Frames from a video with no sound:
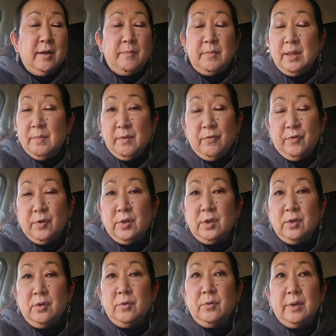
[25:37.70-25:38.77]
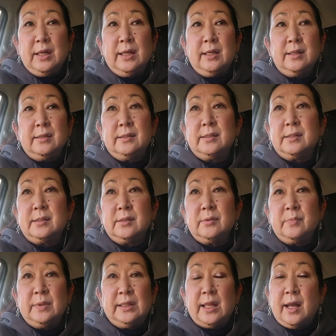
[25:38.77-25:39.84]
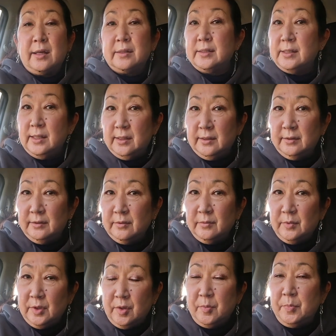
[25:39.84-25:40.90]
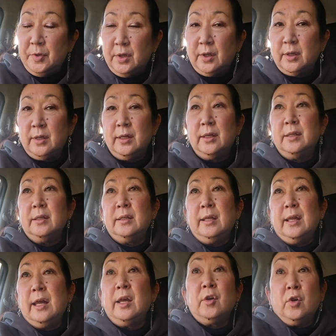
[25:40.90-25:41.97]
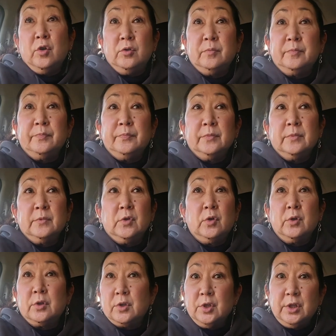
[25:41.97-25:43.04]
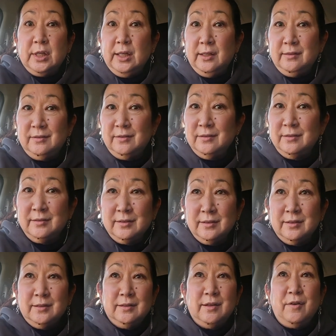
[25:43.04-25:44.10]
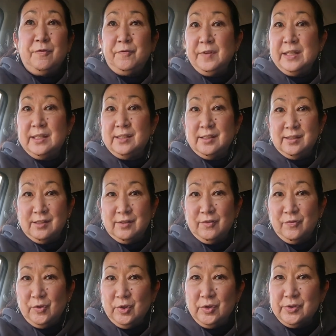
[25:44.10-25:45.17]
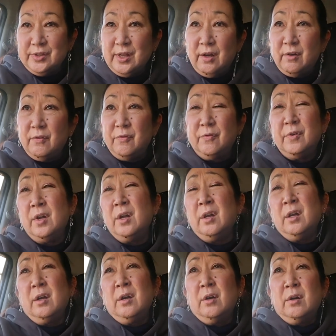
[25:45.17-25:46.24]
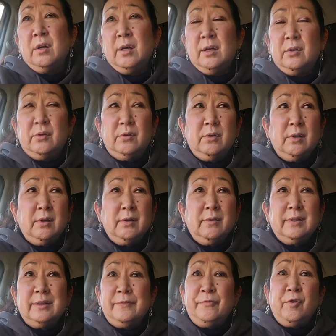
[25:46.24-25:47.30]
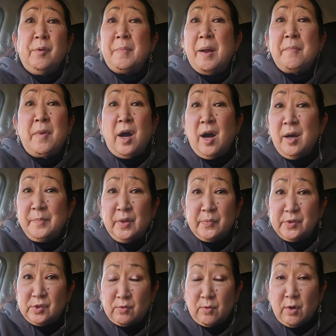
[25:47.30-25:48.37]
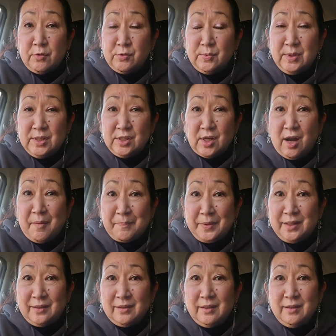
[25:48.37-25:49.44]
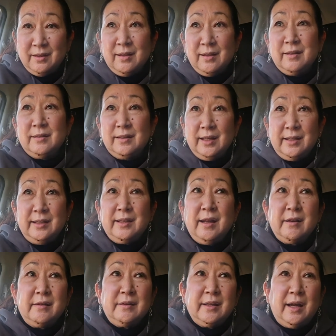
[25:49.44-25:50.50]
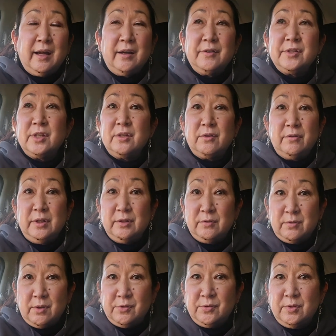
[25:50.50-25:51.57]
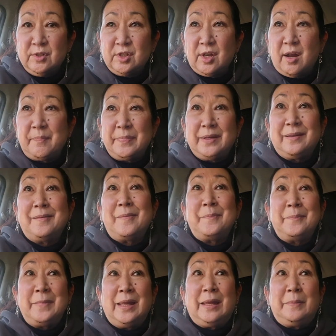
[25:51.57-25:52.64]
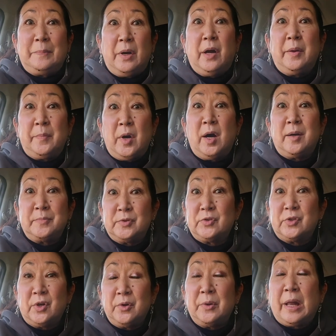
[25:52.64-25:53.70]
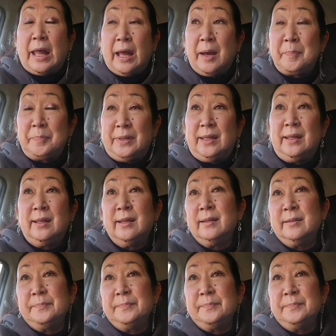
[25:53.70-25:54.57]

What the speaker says: Maybe for you, it's relaxing with a book at home, or cooking a feast for yourself. Or for my mom, it was grocery shopping. Getting out of the house and going grocery shopping made my mom so happy.